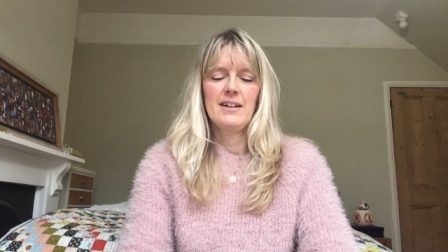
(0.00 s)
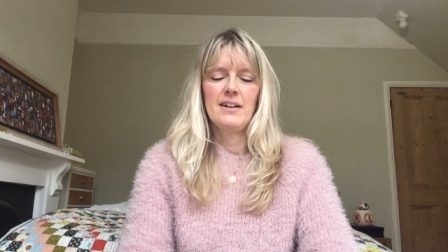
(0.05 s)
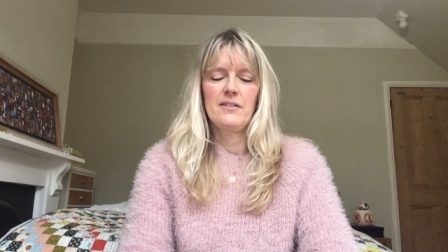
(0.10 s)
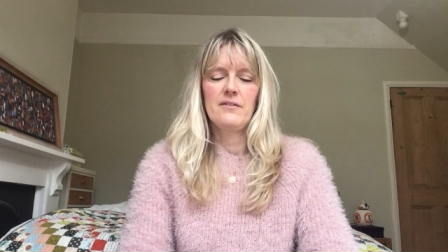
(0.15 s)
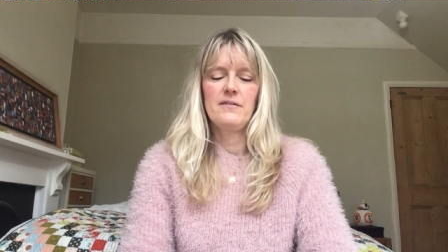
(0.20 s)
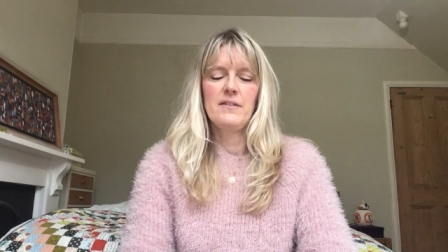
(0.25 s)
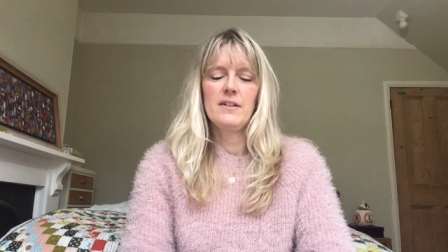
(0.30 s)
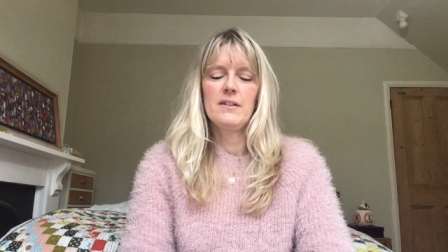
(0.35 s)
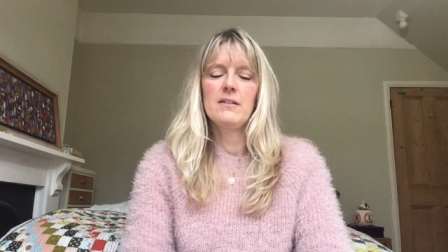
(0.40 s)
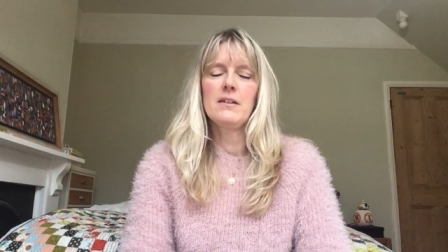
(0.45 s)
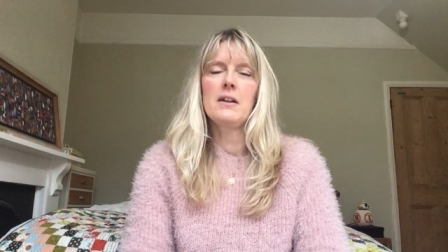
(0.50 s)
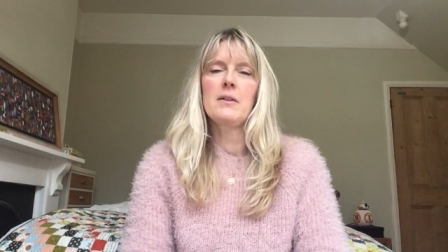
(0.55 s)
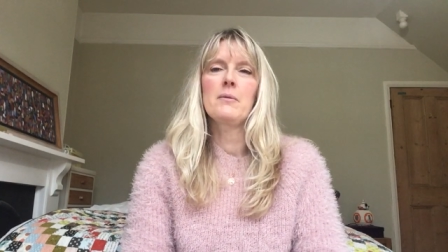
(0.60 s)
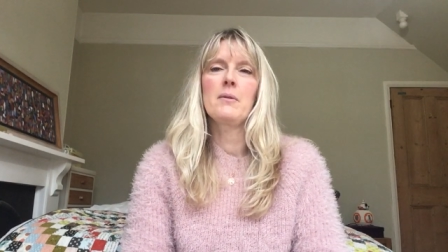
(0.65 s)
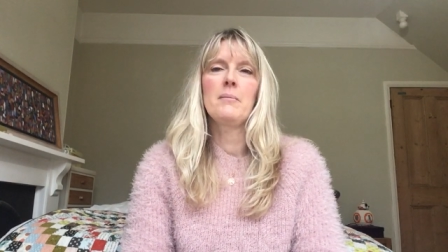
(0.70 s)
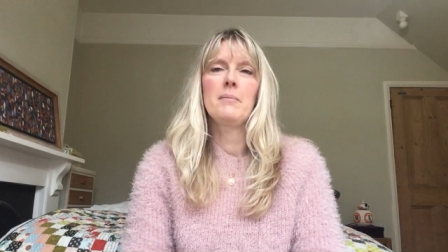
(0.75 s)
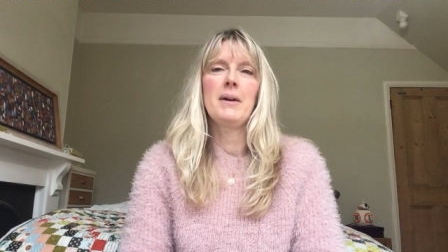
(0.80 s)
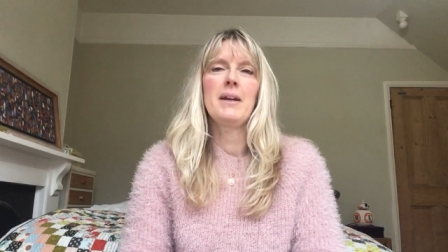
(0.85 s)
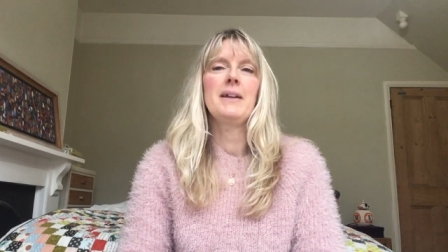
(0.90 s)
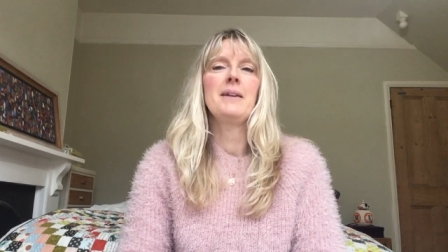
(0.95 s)
I feel like
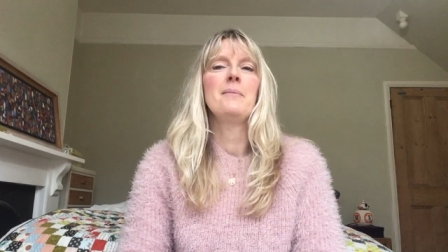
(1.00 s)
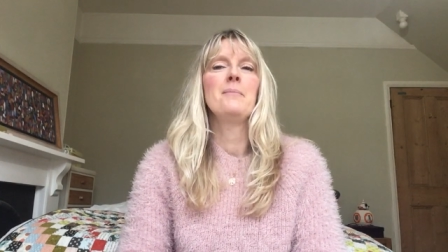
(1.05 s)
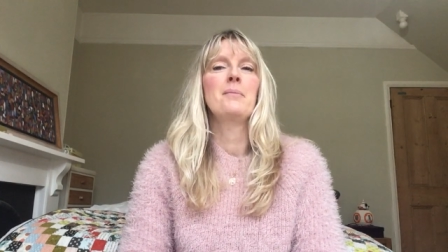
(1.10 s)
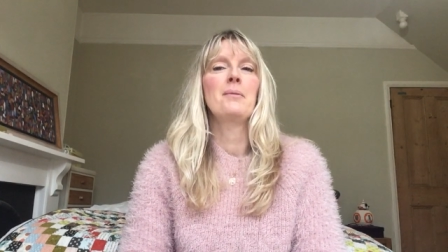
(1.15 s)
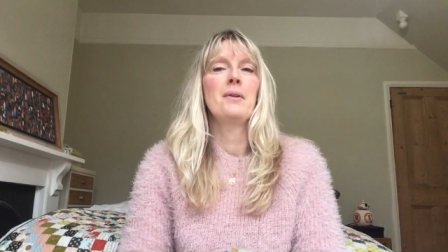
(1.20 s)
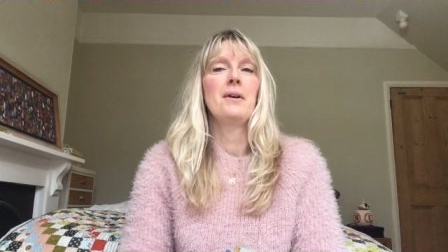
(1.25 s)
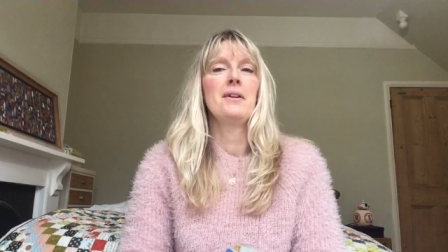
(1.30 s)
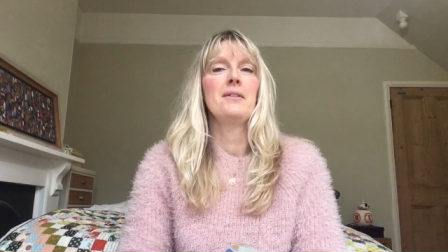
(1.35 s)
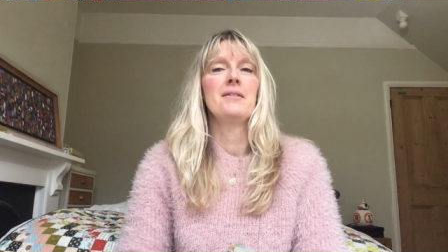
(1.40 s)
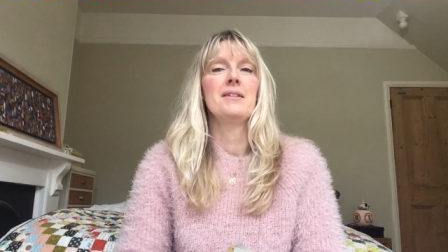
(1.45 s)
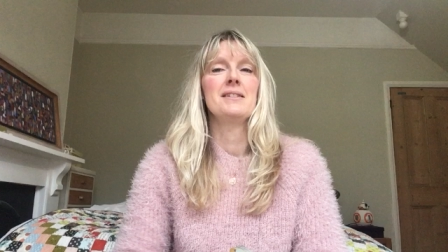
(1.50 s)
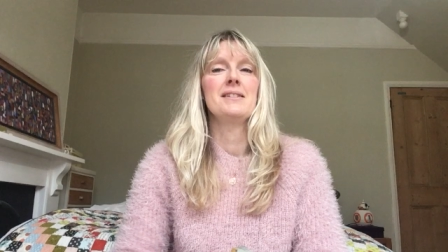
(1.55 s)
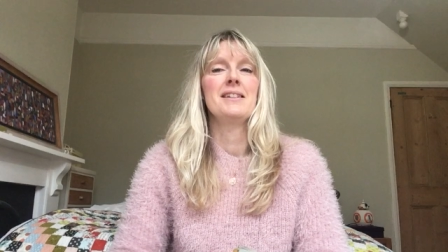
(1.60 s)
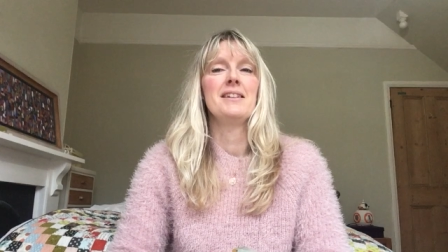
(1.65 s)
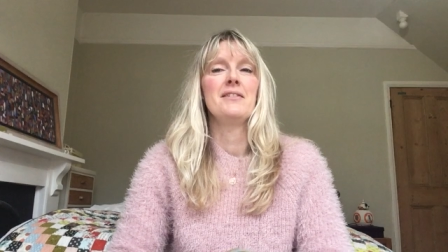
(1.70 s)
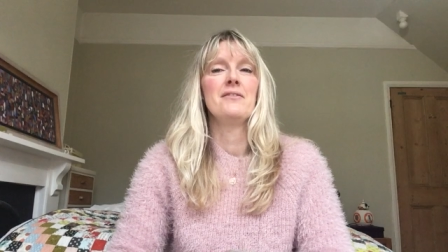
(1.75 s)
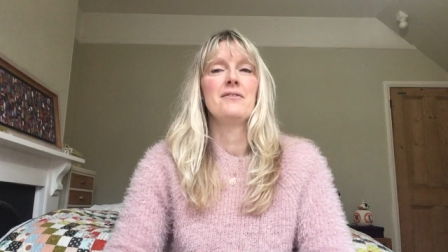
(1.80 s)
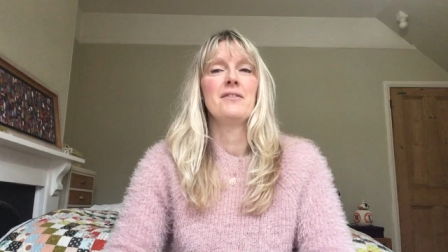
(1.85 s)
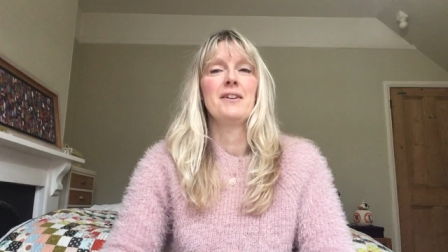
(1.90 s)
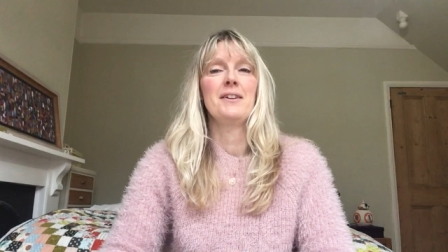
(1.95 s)
we're making progress
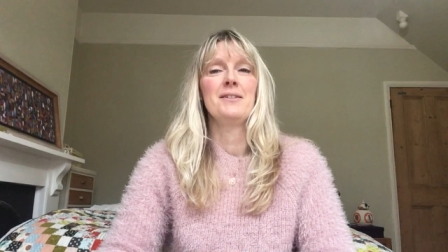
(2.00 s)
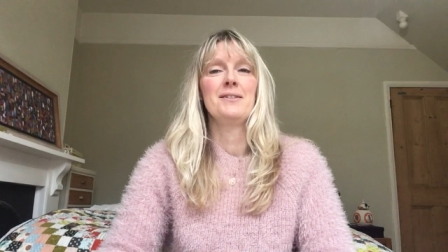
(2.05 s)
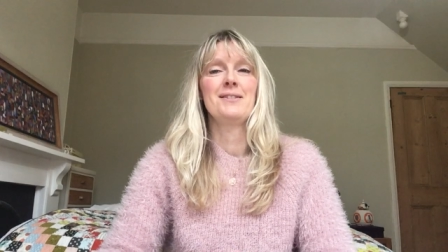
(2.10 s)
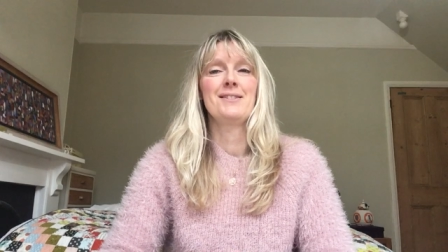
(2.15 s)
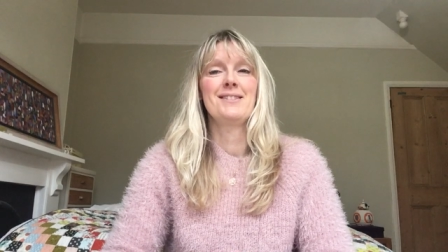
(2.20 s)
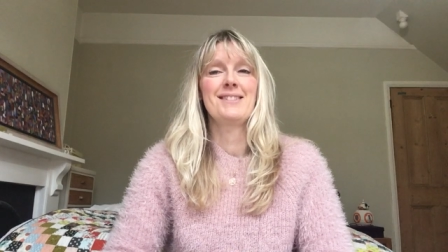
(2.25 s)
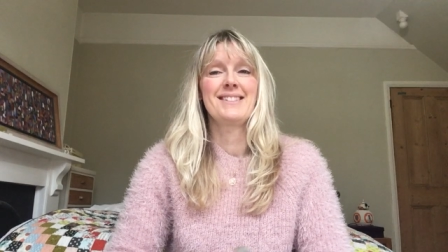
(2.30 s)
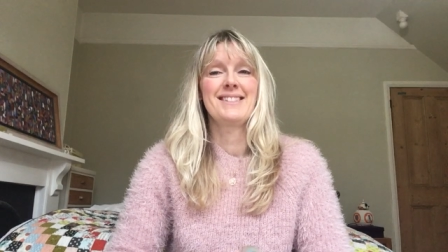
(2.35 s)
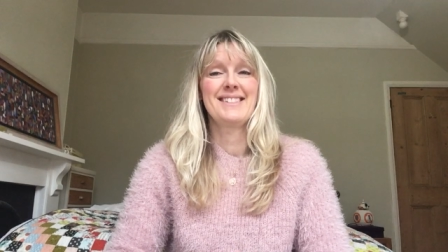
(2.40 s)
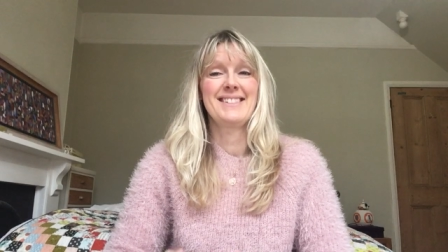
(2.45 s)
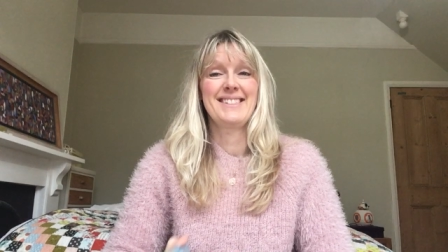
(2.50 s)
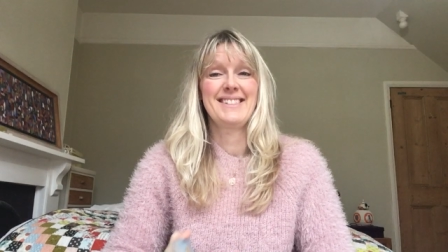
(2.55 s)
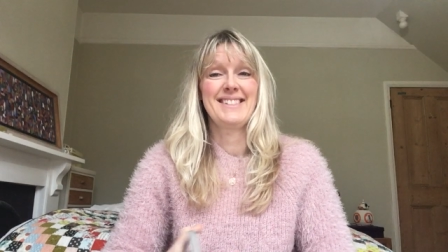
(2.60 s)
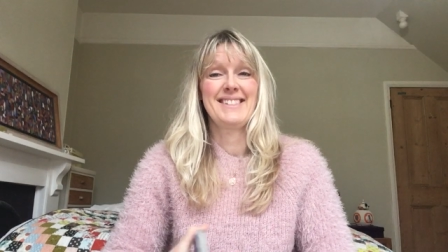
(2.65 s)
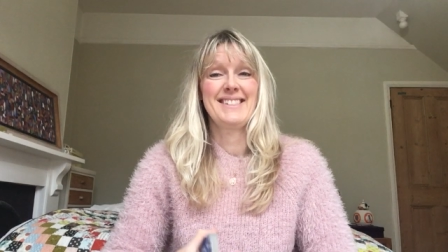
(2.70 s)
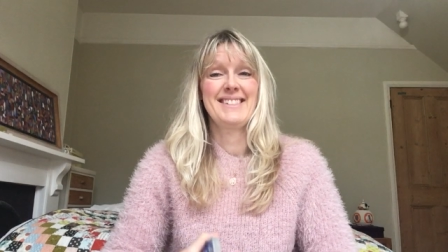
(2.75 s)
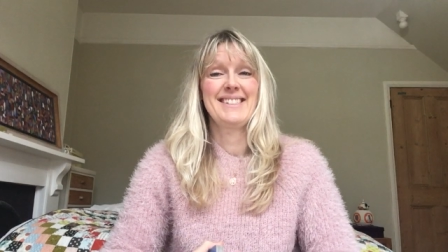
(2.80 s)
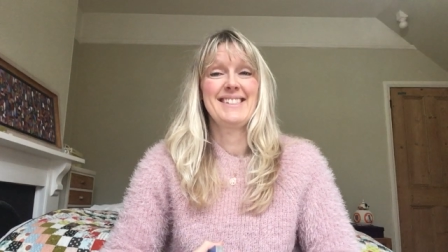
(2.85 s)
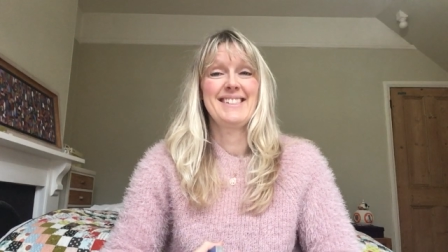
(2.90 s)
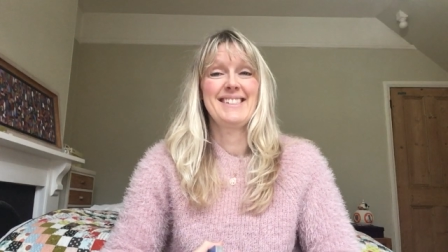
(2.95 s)
here, folks.
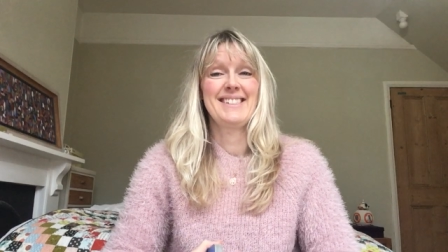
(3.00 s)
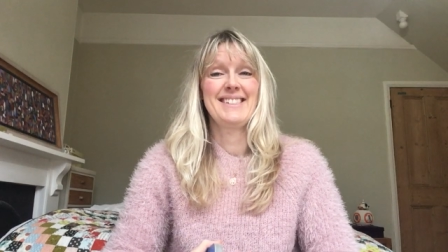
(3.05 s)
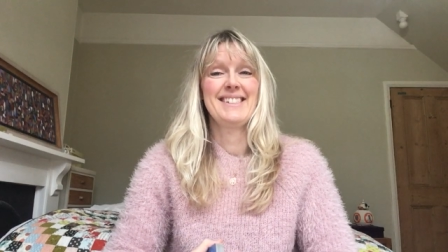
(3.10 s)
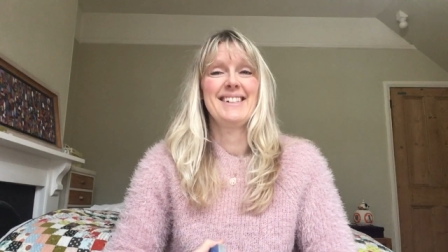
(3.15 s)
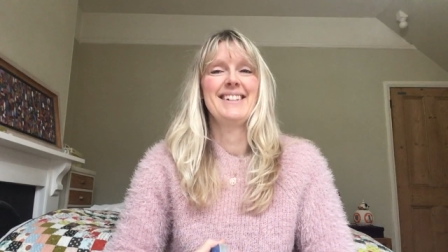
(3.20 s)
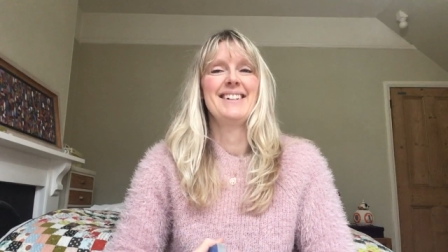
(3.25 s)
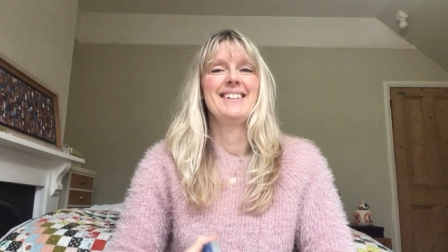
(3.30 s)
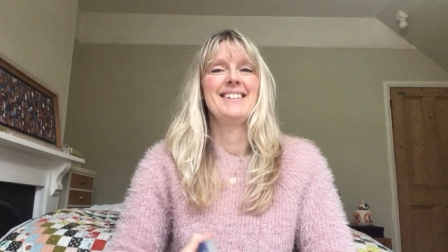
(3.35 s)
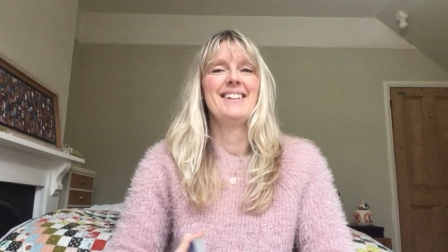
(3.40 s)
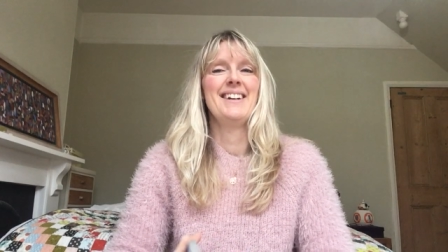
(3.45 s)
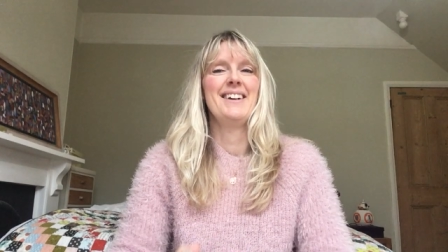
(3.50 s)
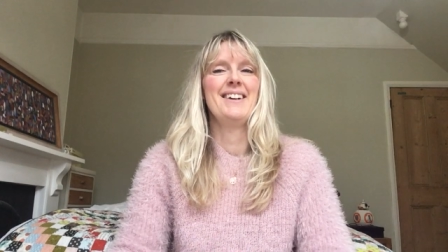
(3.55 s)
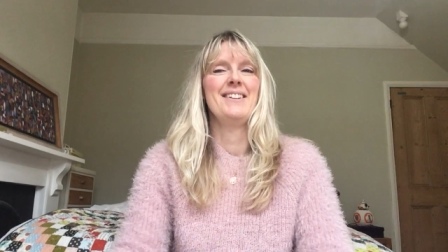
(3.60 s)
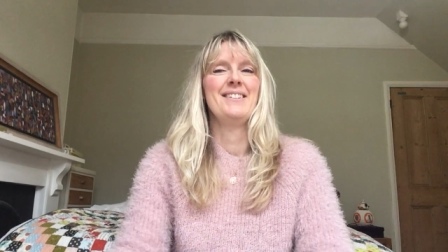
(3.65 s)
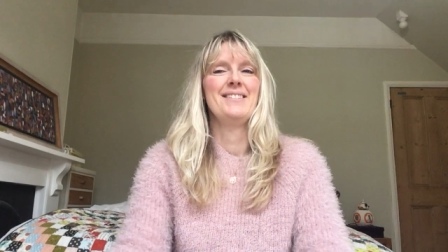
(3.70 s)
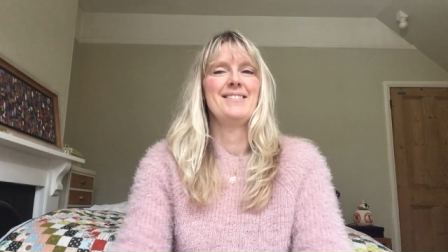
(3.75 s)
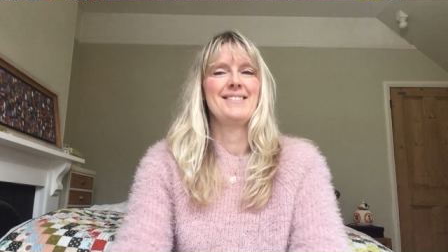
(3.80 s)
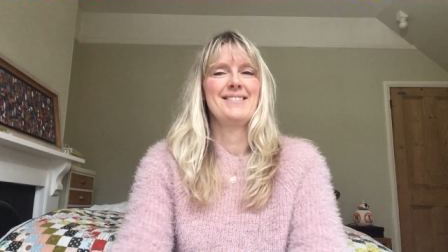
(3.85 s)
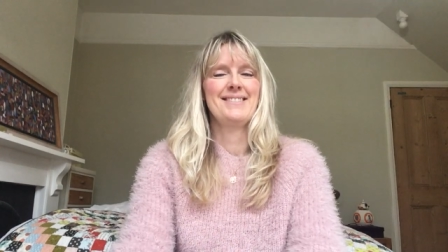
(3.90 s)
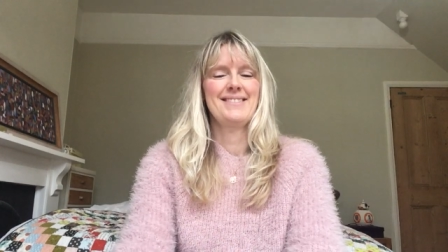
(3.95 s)
I
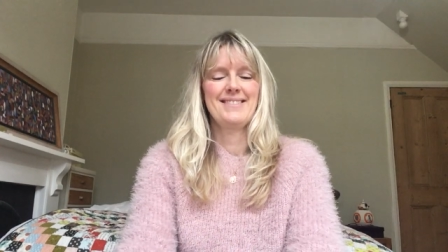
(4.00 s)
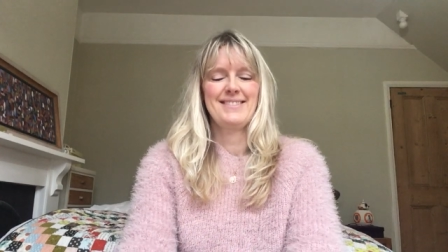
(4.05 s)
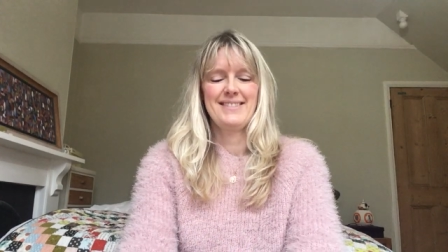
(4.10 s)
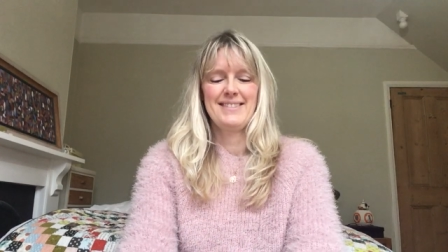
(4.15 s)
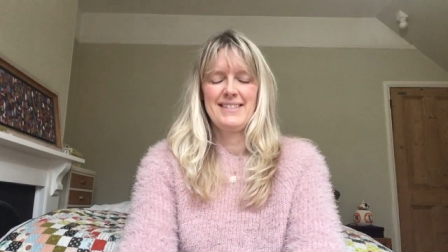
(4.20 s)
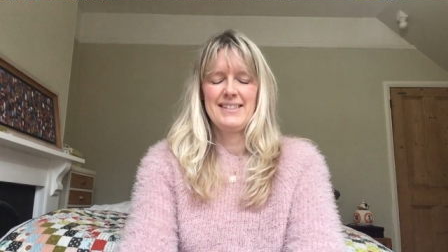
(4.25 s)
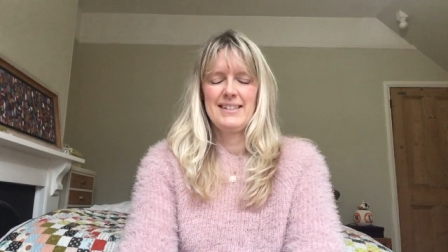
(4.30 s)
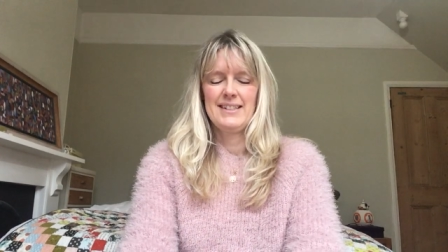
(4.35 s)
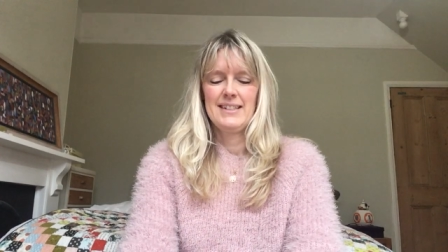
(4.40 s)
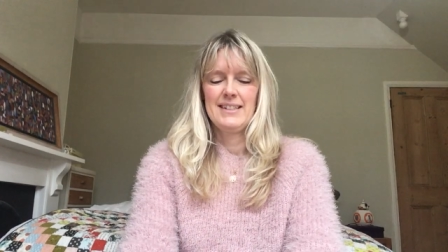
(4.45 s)
know.